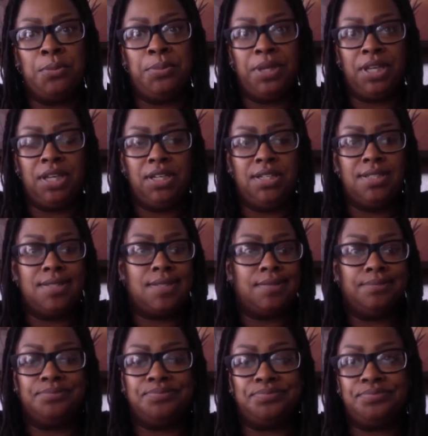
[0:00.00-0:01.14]
because
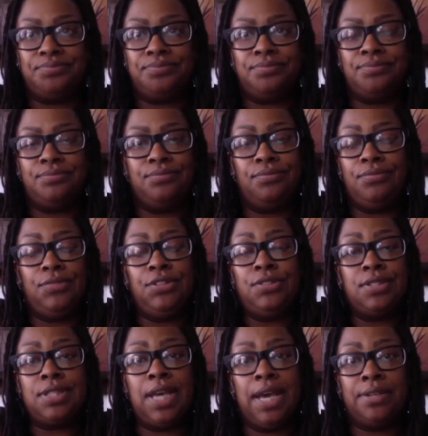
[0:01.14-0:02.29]
you
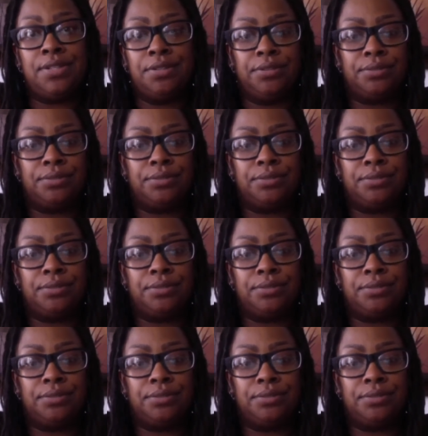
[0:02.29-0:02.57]
just got to.